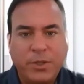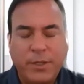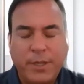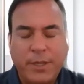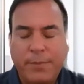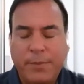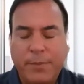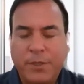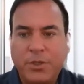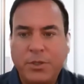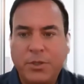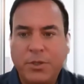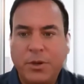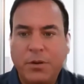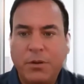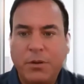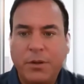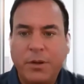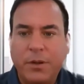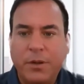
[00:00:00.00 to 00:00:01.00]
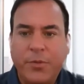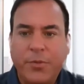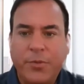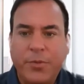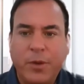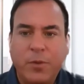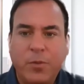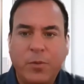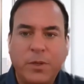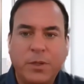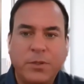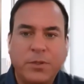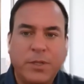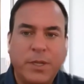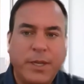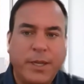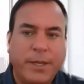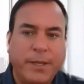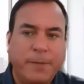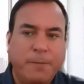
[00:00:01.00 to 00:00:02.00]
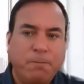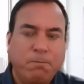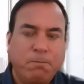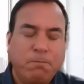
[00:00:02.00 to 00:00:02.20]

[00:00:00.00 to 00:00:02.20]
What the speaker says: I mentioned earlier that there was a